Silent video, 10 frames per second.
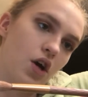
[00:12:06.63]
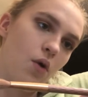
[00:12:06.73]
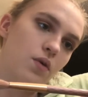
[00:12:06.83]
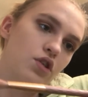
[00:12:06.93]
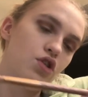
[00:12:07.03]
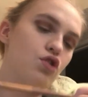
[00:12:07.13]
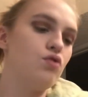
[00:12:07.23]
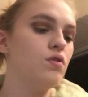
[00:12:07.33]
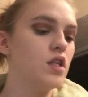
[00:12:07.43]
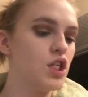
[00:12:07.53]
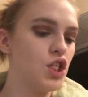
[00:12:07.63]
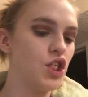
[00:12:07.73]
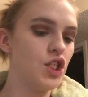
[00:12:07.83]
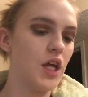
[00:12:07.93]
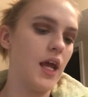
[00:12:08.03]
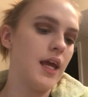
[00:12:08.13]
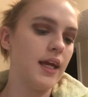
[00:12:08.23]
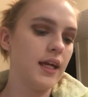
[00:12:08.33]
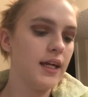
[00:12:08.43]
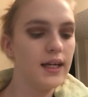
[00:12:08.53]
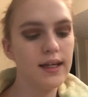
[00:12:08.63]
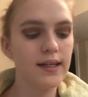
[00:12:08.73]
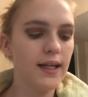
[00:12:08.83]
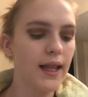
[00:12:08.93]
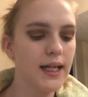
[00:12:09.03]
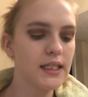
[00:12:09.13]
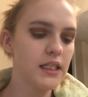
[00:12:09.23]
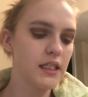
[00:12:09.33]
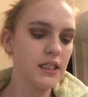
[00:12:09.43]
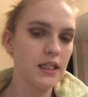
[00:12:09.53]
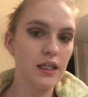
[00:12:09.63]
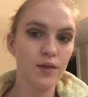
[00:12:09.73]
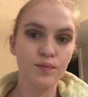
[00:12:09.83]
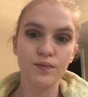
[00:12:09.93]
go into the shade. Let's see.